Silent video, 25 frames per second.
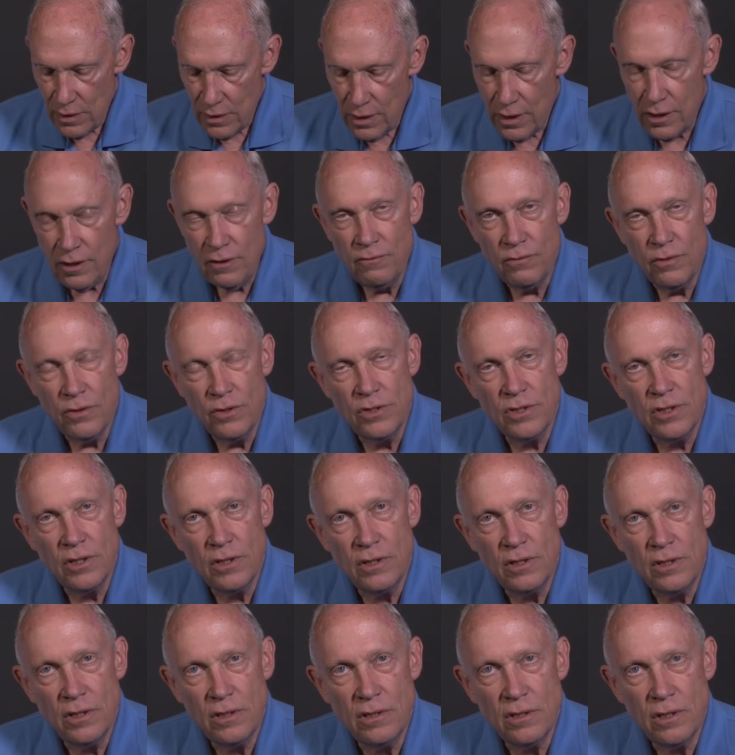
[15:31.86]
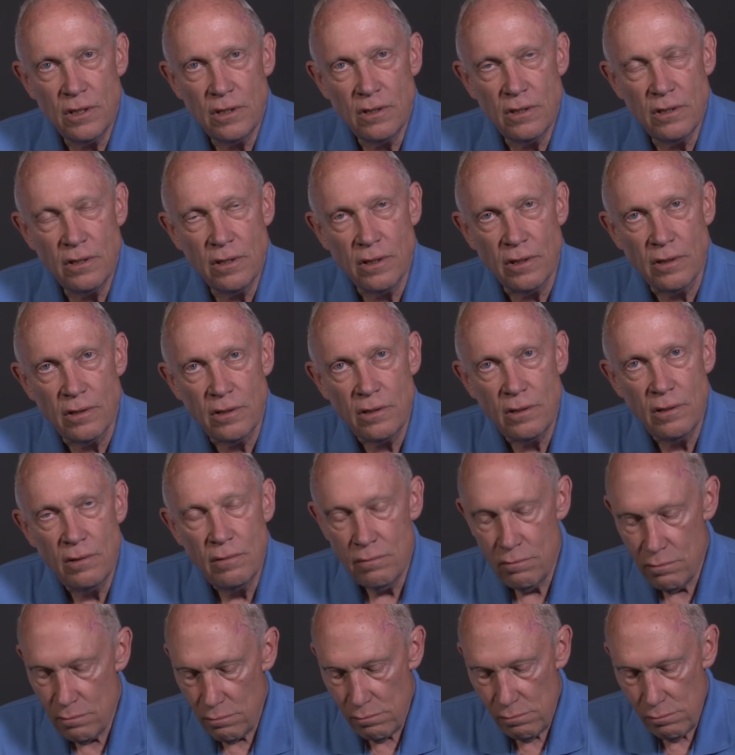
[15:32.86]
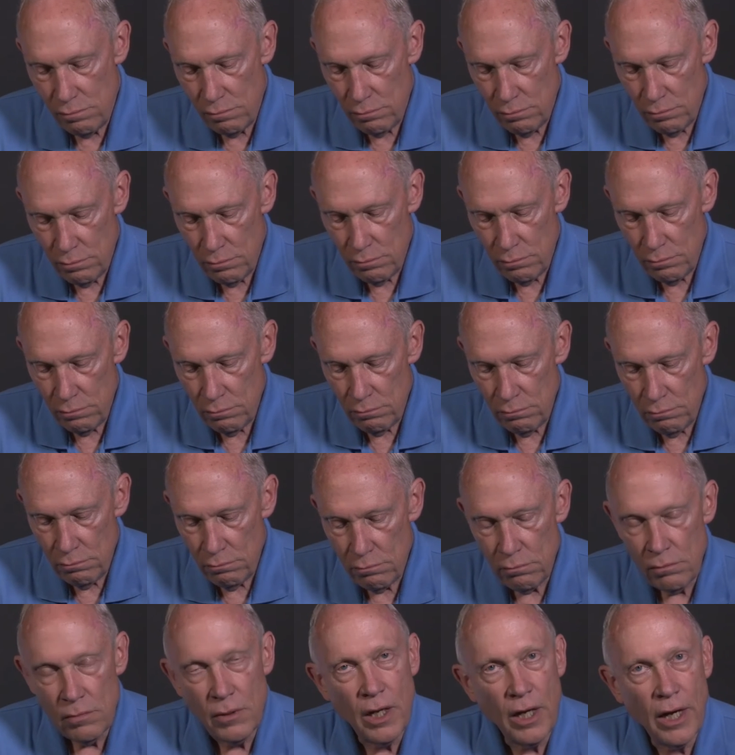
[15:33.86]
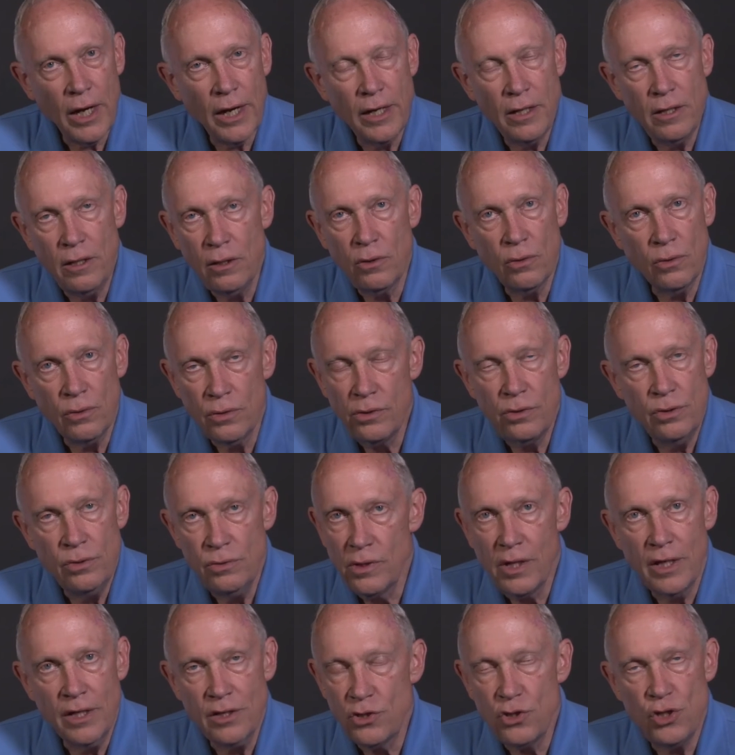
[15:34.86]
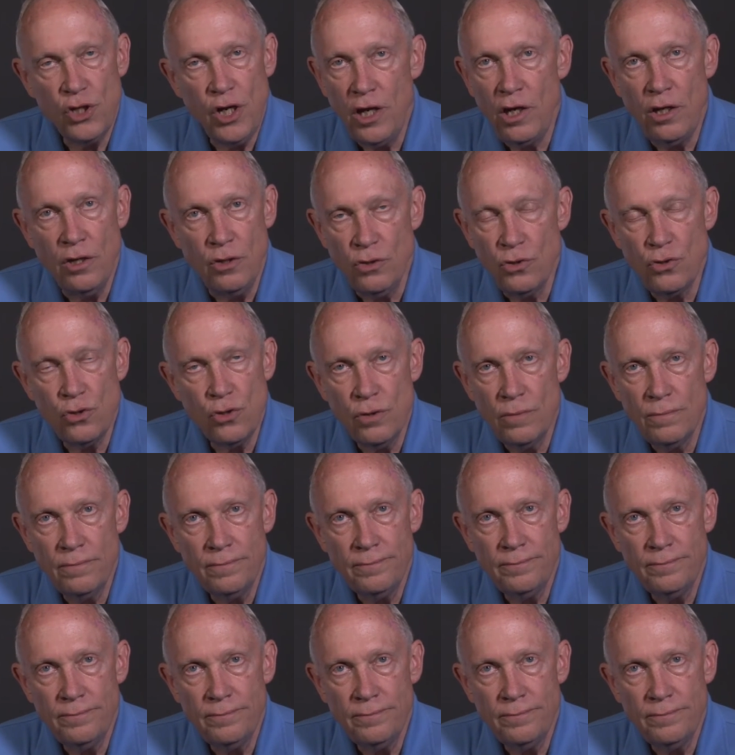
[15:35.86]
Then in verse 6 he says this, I, the Lord, do not change.